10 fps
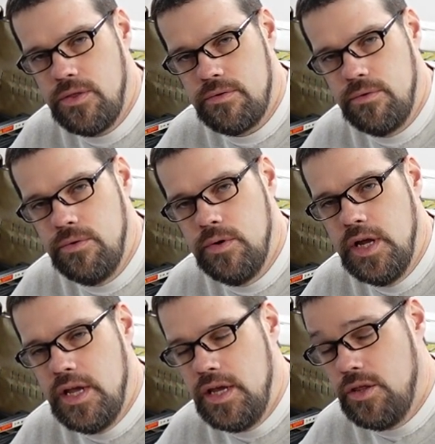through
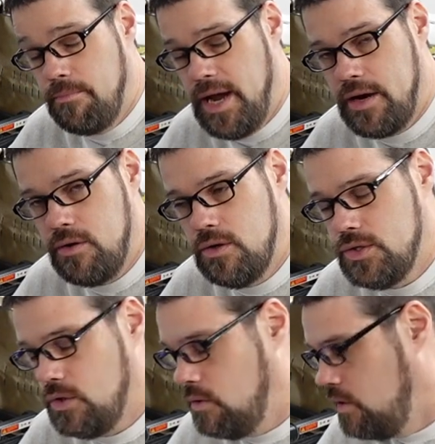either
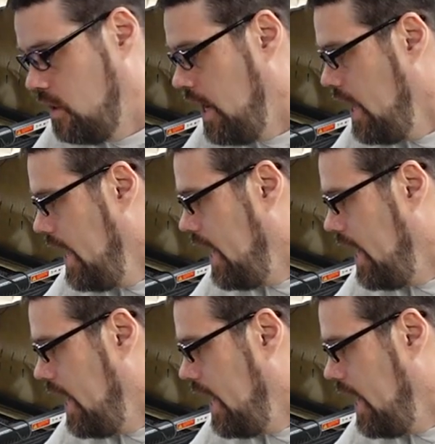macros or